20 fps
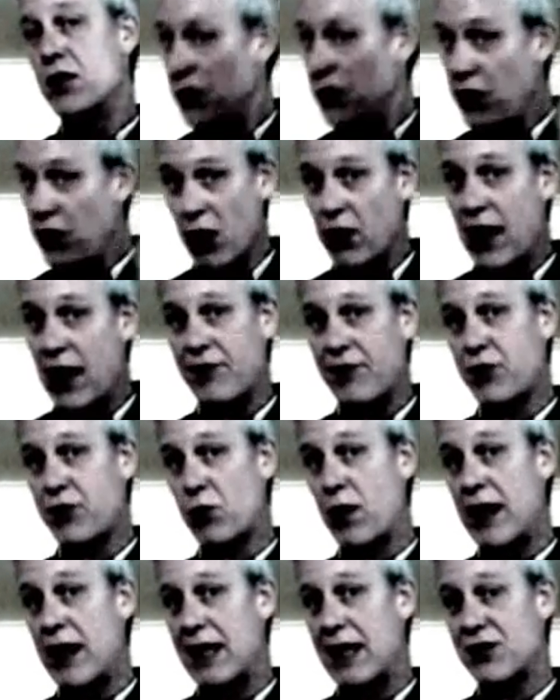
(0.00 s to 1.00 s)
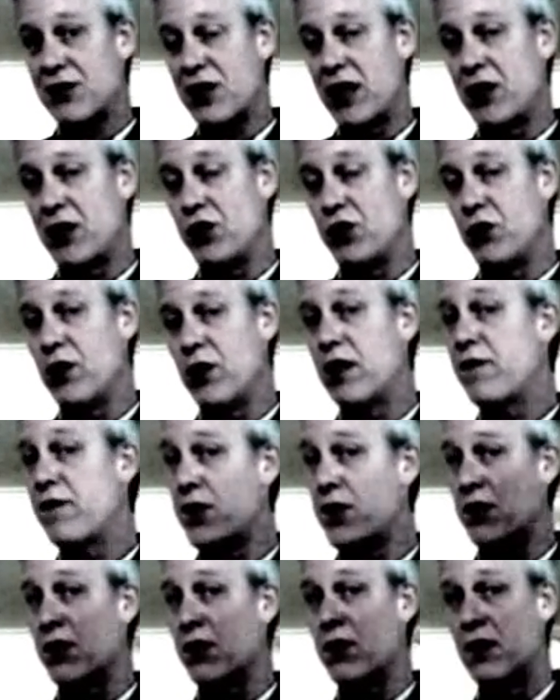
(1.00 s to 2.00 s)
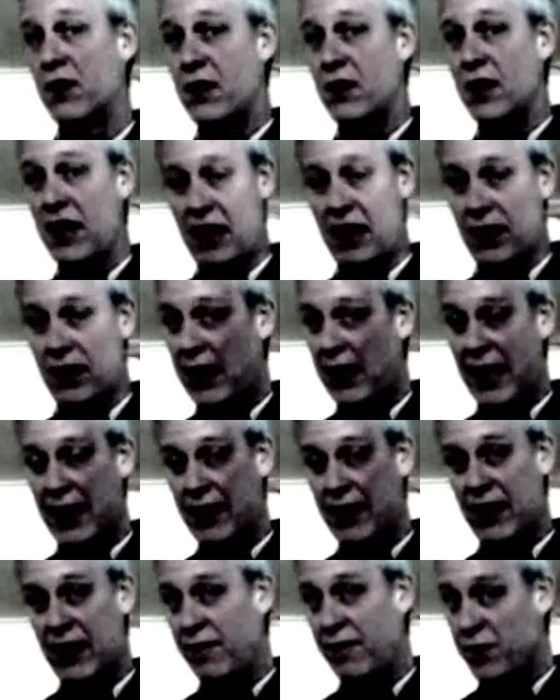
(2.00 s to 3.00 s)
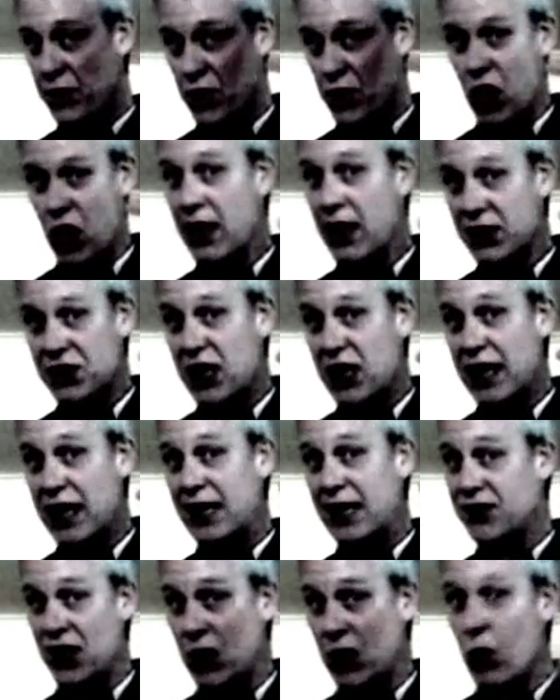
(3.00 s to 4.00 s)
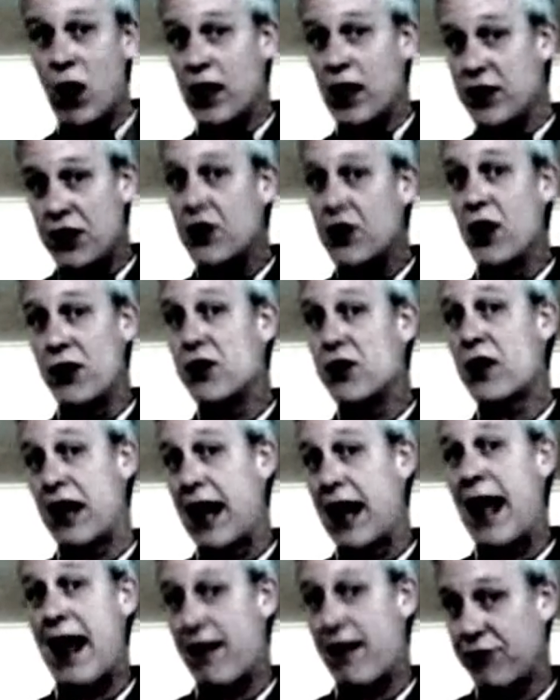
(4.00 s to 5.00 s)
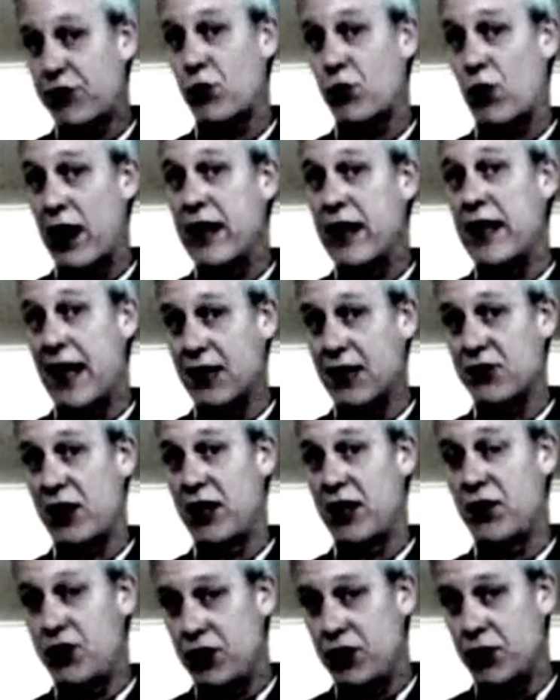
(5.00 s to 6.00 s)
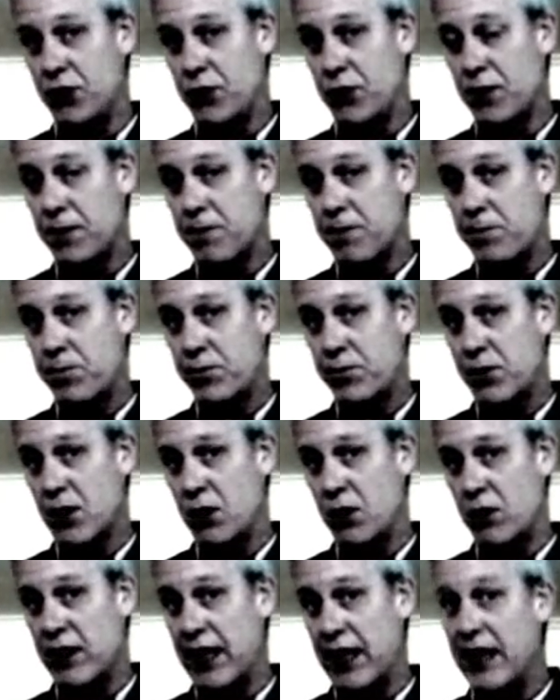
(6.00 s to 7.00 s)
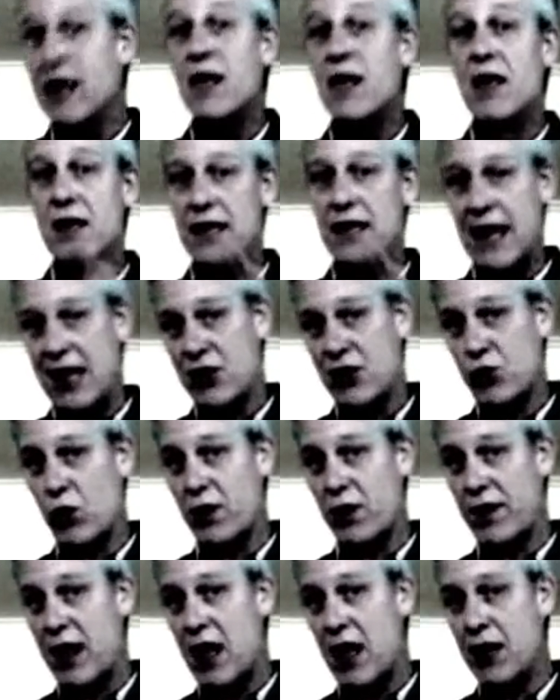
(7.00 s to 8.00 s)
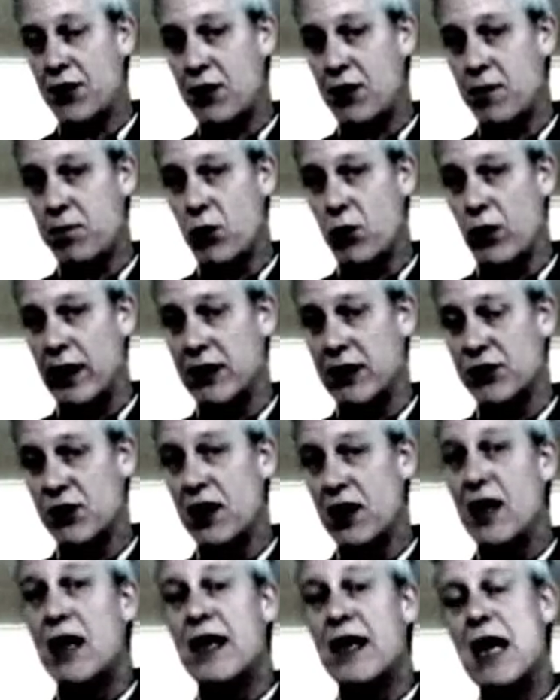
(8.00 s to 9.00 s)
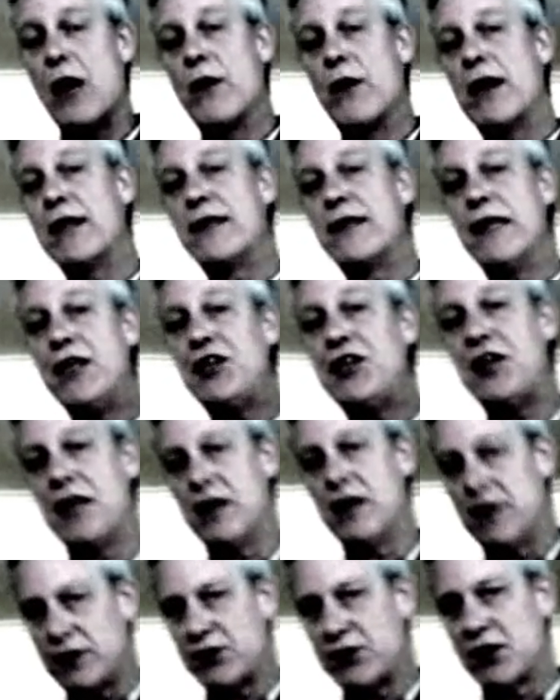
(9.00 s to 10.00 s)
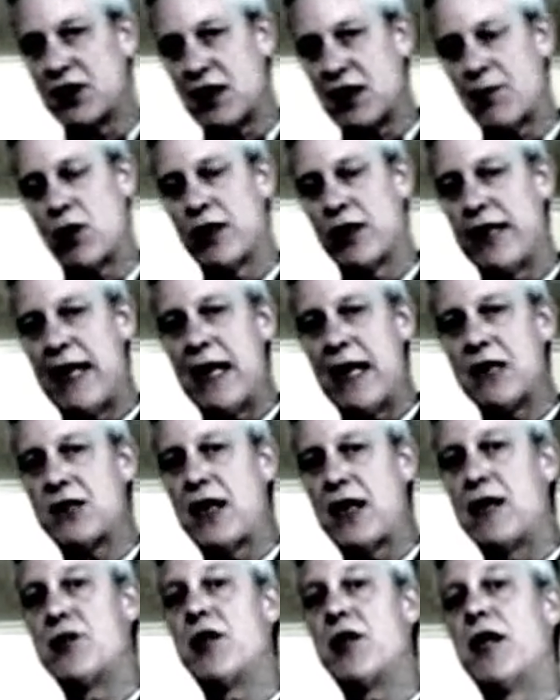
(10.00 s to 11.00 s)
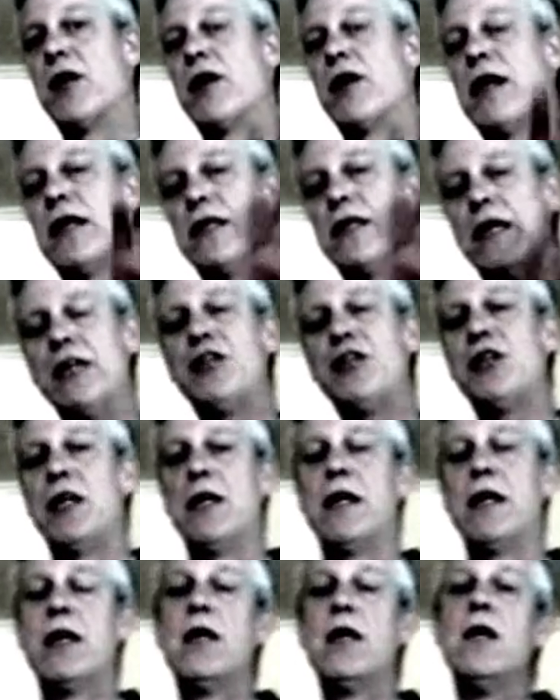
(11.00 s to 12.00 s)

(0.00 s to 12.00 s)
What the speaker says: you don't have to write essay 2, and if you're not assigned essay 1, you know you're going to have to write essay 2. Okay, that's worth 100 points. Now, in addition, since I'm on the essays here, in addition,